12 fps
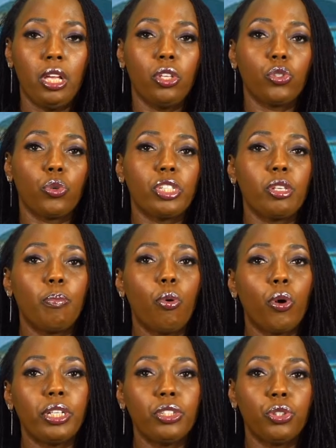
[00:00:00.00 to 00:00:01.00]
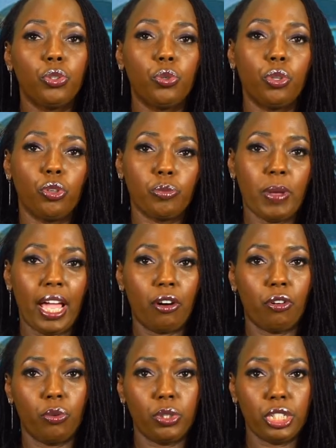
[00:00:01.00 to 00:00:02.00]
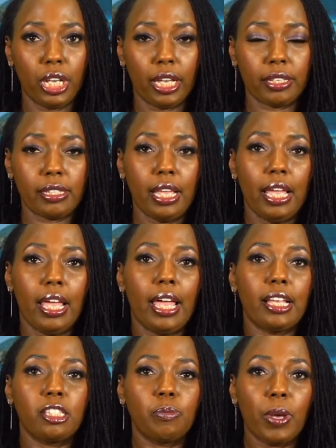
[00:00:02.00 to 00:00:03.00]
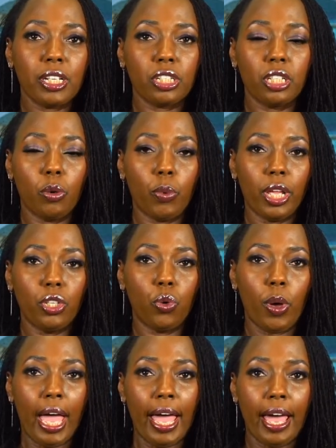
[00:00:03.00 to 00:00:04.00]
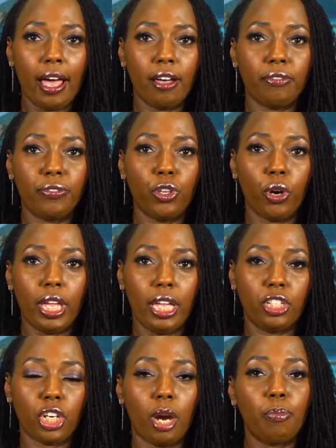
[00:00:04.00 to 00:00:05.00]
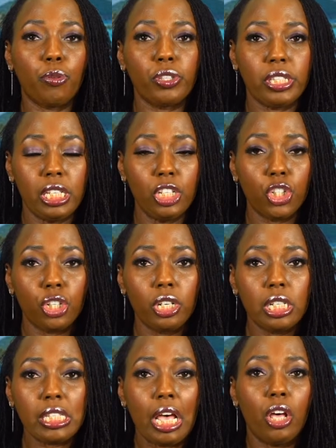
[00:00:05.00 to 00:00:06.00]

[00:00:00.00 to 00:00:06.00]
So it's important to do those background checks, especially when you have your HR procedures.